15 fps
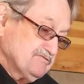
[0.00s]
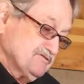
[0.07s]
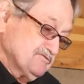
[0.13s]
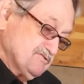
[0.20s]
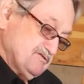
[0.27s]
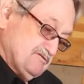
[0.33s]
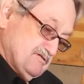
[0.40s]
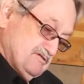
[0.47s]

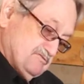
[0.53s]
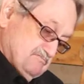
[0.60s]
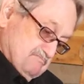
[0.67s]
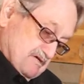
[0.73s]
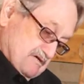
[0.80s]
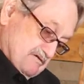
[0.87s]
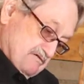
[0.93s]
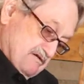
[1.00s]
is
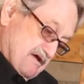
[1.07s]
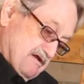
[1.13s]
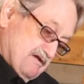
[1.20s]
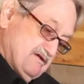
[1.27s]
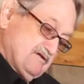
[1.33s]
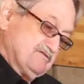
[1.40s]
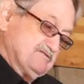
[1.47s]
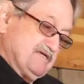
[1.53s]
not
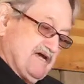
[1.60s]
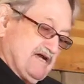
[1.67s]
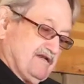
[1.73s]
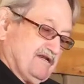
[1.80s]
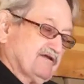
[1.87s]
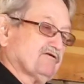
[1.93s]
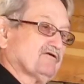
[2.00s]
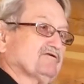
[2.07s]

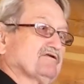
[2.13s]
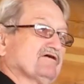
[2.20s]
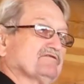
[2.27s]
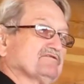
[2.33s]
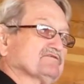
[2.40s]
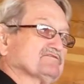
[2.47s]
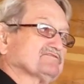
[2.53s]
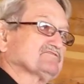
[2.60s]
exactly on
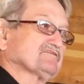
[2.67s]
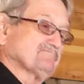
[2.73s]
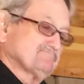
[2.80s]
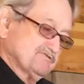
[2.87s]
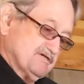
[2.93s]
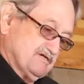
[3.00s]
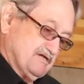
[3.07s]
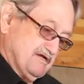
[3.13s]
this
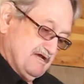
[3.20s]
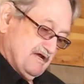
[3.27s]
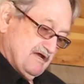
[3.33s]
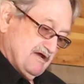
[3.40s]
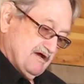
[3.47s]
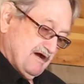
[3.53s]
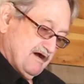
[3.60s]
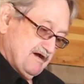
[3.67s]
subject.
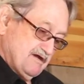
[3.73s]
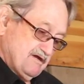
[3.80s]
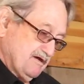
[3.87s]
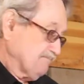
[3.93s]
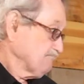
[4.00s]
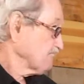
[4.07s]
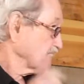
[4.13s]
I